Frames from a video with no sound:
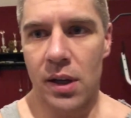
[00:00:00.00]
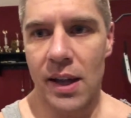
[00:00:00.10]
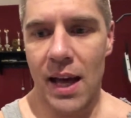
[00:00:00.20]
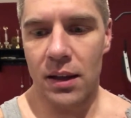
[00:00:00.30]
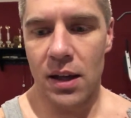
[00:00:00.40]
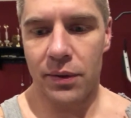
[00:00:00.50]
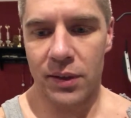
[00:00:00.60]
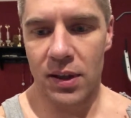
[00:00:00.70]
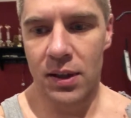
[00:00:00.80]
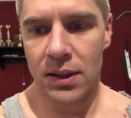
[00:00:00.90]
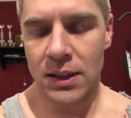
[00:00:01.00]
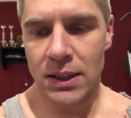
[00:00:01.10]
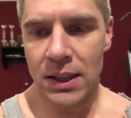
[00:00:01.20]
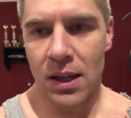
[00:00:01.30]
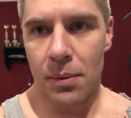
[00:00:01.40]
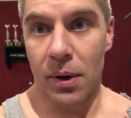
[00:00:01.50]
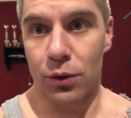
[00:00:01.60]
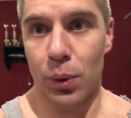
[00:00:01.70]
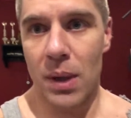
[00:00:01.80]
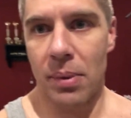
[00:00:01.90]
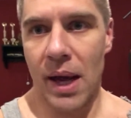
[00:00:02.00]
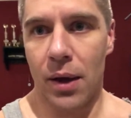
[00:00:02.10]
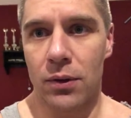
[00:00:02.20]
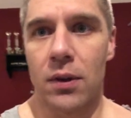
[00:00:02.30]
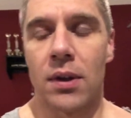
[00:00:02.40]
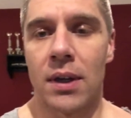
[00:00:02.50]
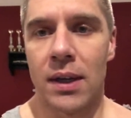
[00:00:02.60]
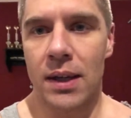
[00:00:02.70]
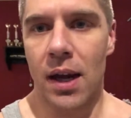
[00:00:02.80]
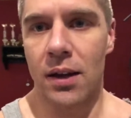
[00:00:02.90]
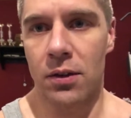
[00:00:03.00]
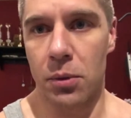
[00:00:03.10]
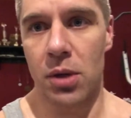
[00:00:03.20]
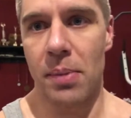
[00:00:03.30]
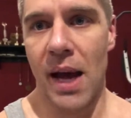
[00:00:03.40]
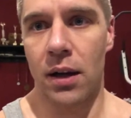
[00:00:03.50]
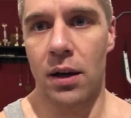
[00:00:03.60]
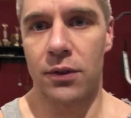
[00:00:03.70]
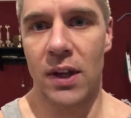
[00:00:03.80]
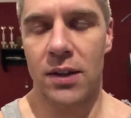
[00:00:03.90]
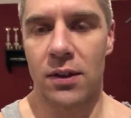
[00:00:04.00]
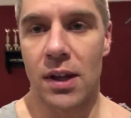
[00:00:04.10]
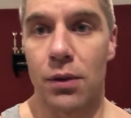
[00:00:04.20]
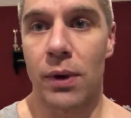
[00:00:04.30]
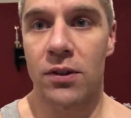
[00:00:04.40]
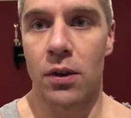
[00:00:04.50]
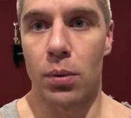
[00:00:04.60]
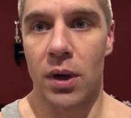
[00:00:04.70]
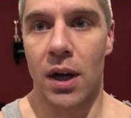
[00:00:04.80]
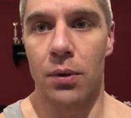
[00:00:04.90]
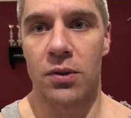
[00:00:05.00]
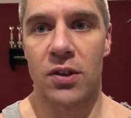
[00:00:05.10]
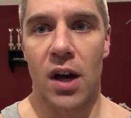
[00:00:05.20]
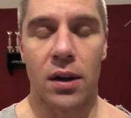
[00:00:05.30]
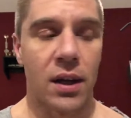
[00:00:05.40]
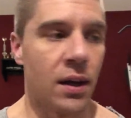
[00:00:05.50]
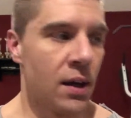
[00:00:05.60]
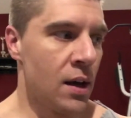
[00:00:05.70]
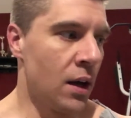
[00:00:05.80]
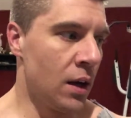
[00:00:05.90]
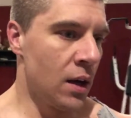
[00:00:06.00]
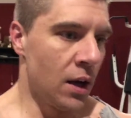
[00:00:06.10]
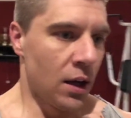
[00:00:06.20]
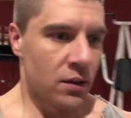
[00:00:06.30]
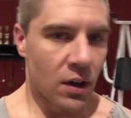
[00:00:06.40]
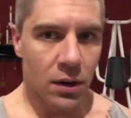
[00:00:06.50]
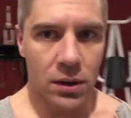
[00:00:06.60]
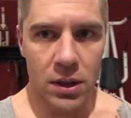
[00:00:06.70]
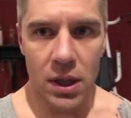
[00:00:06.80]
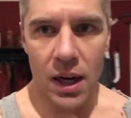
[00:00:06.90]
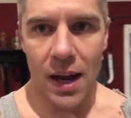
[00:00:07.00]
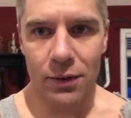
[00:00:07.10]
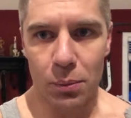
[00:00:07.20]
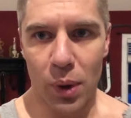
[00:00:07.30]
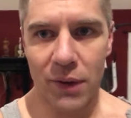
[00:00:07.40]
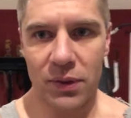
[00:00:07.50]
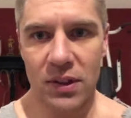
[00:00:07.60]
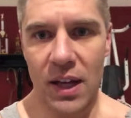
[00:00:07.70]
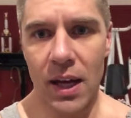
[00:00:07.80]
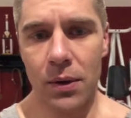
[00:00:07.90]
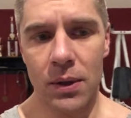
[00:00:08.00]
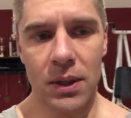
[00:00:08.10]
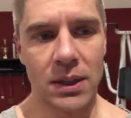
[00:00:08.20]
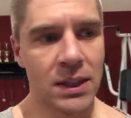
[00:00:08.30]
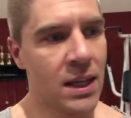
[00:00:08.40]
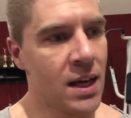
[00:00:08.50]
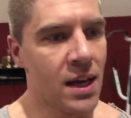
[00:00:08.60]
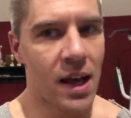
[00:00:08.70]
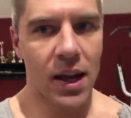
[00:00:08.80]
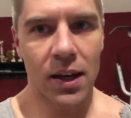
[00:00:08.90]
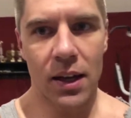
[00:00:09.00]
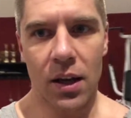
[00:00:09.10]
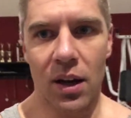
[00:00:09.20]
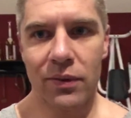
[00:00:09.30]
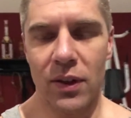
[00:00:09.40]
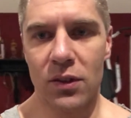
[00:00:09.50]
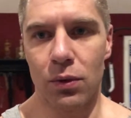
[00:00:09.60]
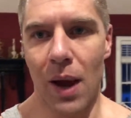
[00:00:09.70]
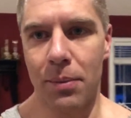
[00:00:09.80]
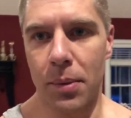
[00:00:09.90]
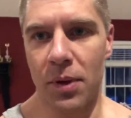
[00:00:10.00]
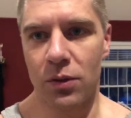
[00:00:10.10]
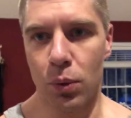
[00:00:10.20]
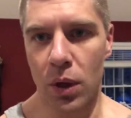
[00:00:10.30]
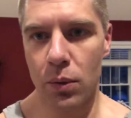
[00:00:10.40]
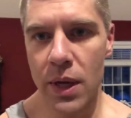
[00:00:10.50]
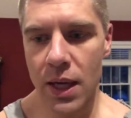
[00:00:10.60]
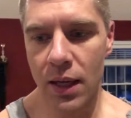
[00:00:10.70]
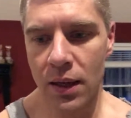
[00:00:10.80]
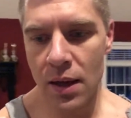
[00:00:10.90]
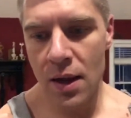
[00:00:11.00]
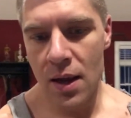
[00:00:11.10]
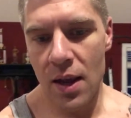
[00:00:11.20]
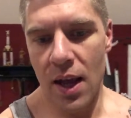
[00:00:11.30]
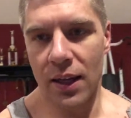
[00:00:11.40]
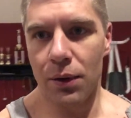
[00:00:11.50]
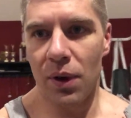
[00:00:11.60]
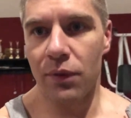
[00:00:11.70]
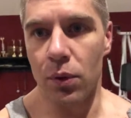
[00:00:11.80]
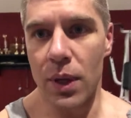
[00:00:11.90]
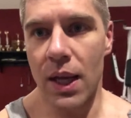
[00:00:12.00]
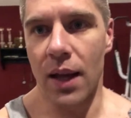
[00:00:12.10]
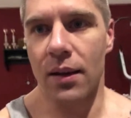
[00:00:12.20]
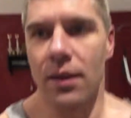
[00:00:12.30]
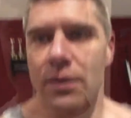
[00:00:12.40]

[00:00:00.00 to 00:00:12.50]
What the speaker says: on that lift, about 20 pounds, and got in some good back off sets, and then the rest of the workout was solid. So I'm gonna have some breakfast now, head into the office, wrap up this work week, and get ready for the weekend.